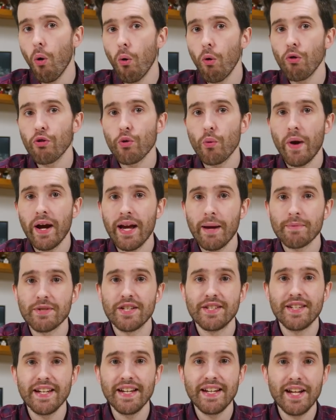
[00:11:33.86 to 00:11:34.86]
all the way up
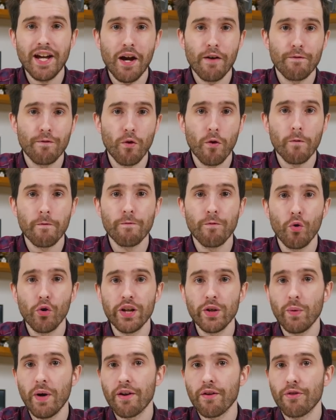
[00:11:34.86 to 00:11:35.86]
to DDR4
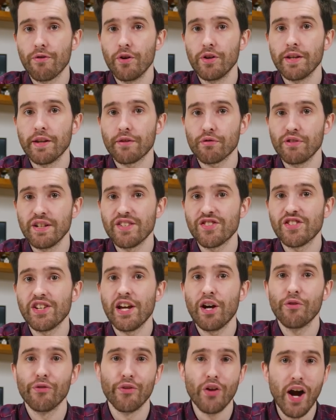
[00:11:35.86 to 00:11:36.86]
4133
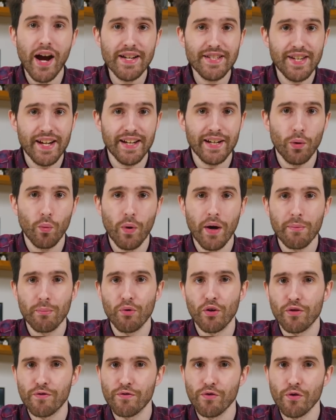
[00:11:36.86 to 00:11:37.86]
CL19 at
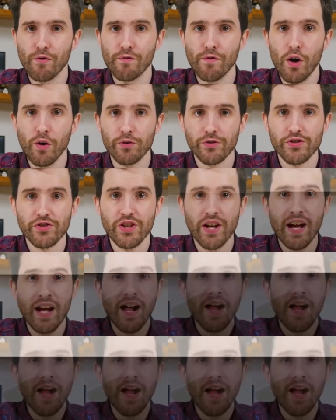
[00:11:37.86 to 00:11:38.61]
1.4 volts.